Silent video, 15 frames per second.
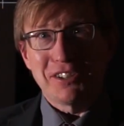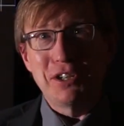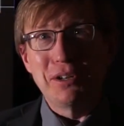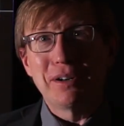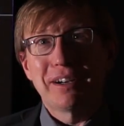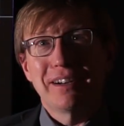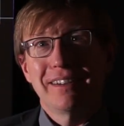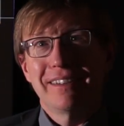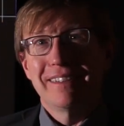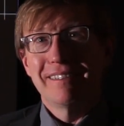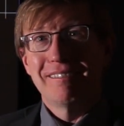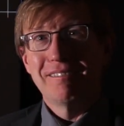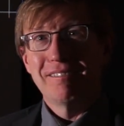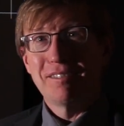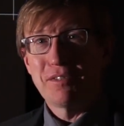tour
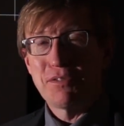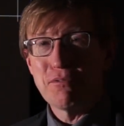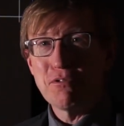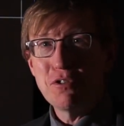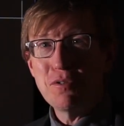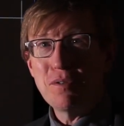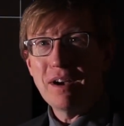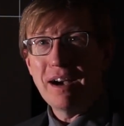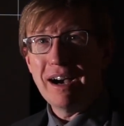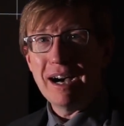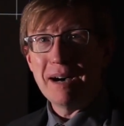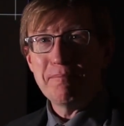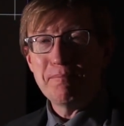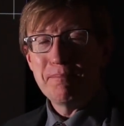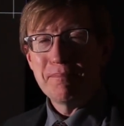through
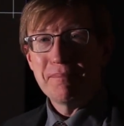the